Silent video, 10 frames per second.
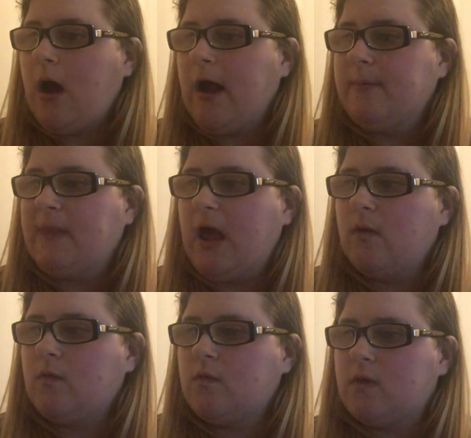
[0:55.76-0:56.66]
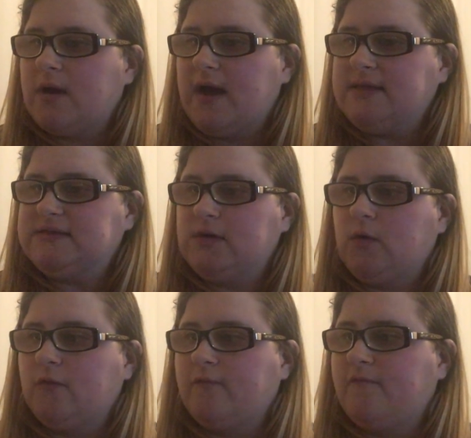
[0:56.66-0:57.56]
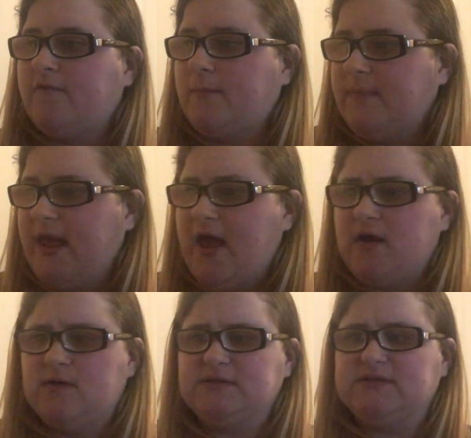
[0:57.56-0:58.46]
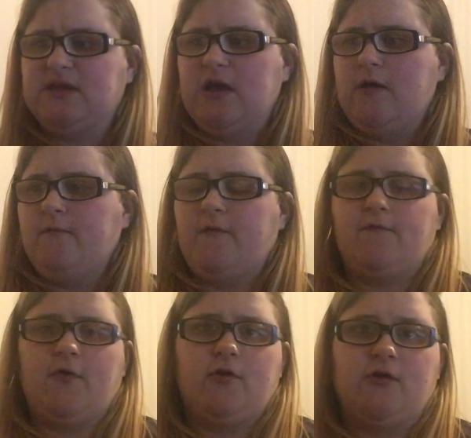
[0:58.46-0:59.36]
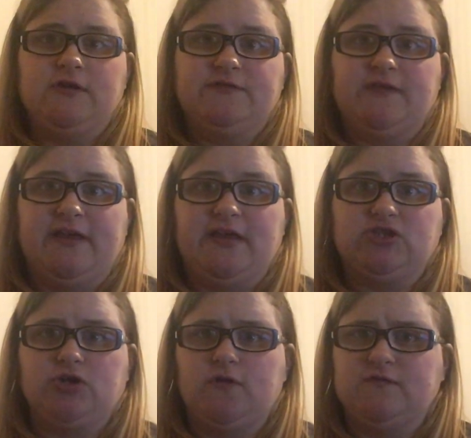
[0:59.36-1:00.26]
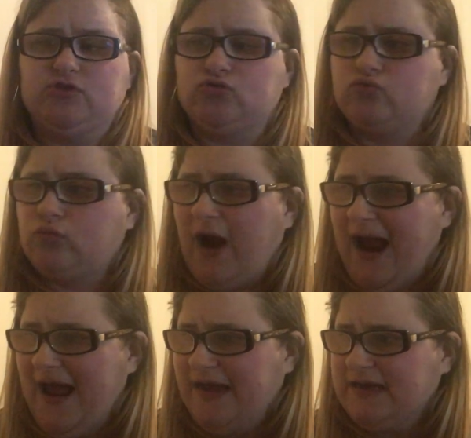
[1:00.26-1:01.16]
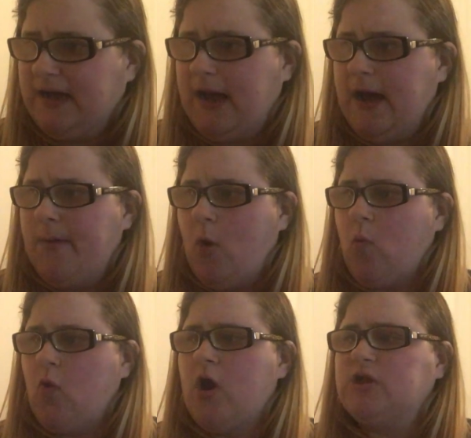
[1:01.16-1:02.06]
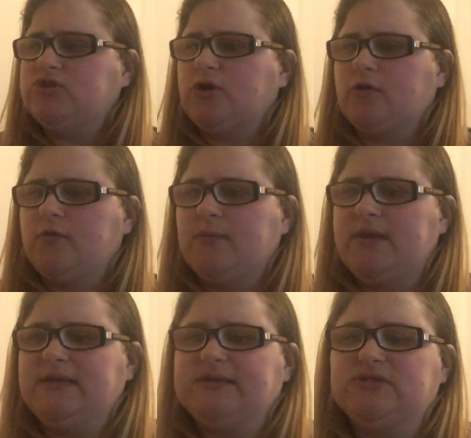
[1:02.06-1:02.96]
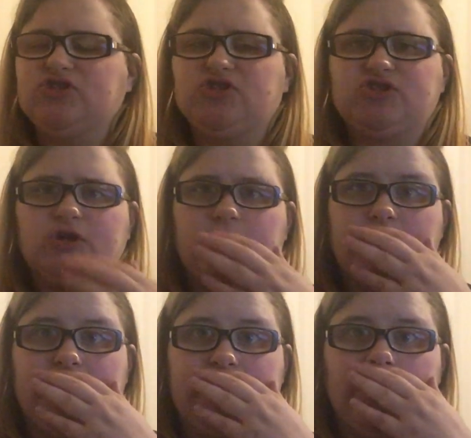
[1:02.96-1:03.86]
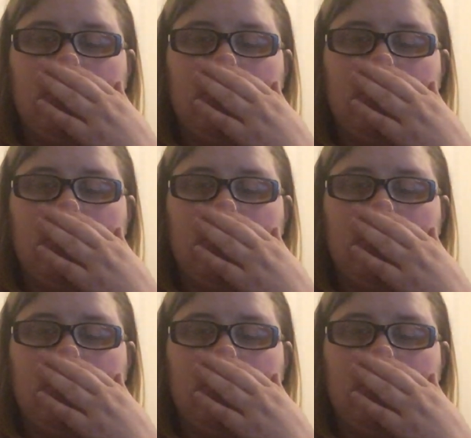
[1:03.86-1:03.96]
I'm now organizing all the thumbnails, the photos for each of the track, Word document, just so it can